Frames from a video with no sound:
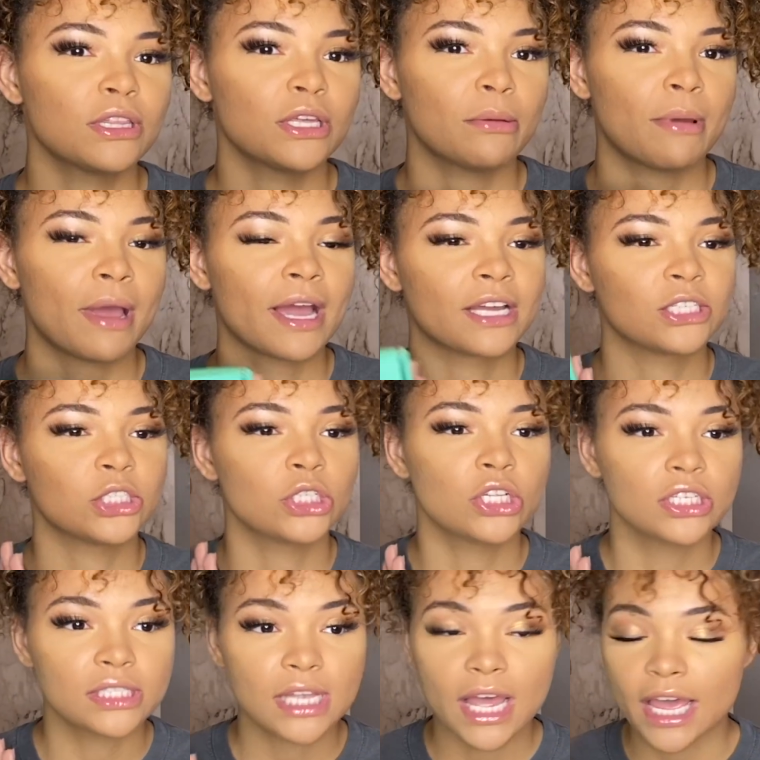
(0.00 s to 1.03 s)
their packaging
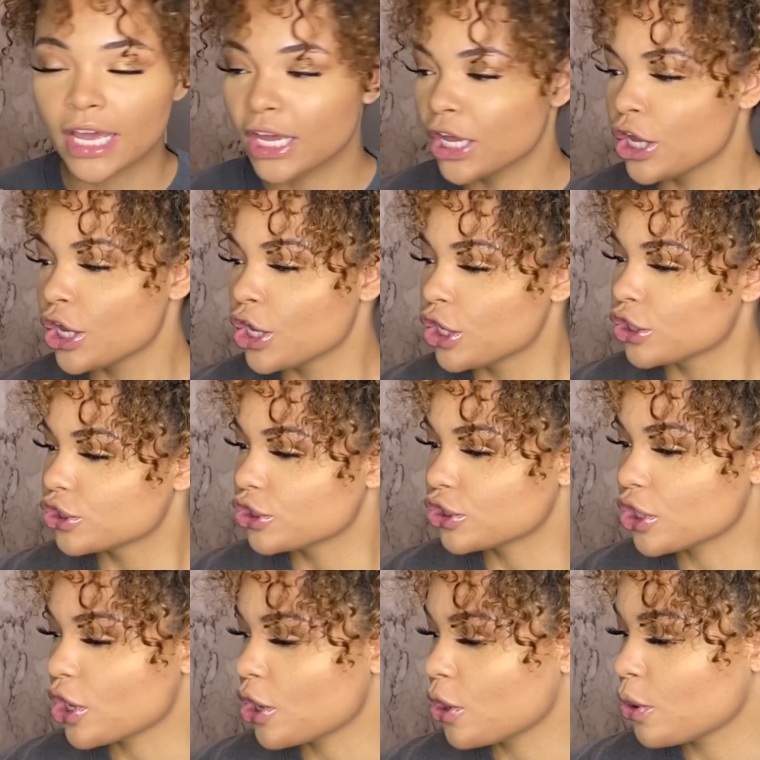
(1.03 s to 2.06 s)
looks like.
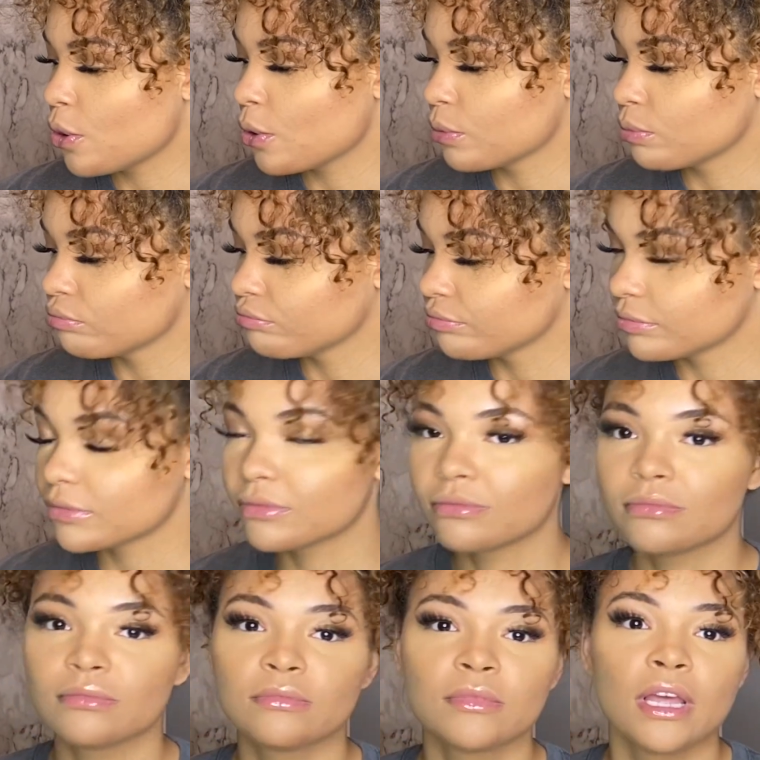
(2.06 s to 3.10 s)
So
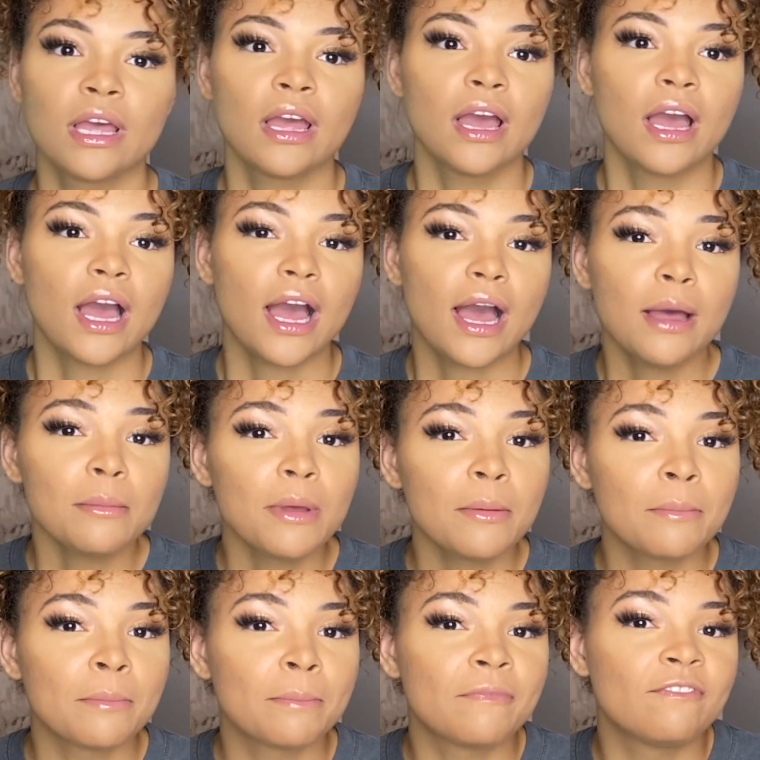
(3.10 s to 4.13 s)
I'm
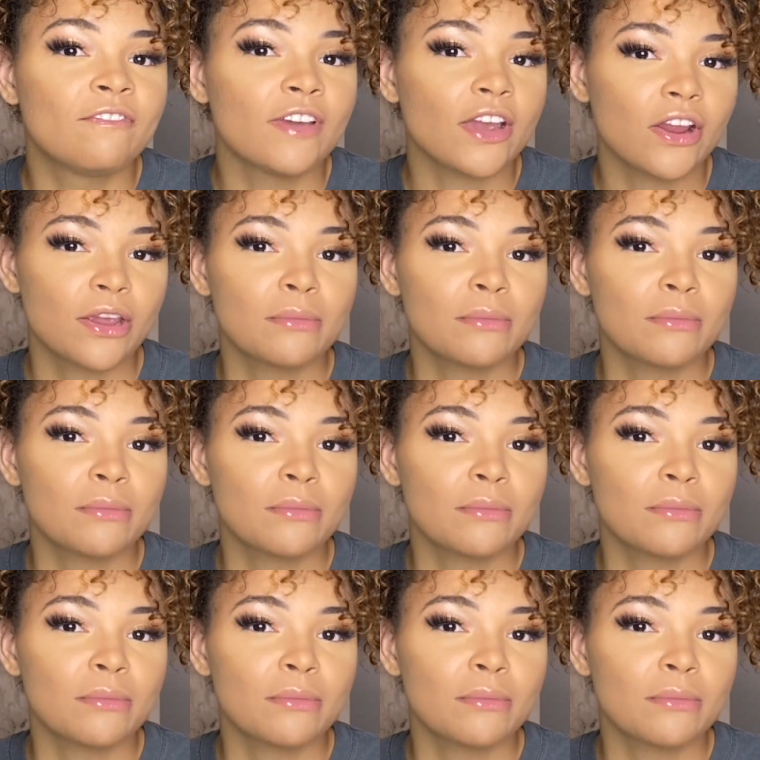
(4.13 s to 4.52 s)
a very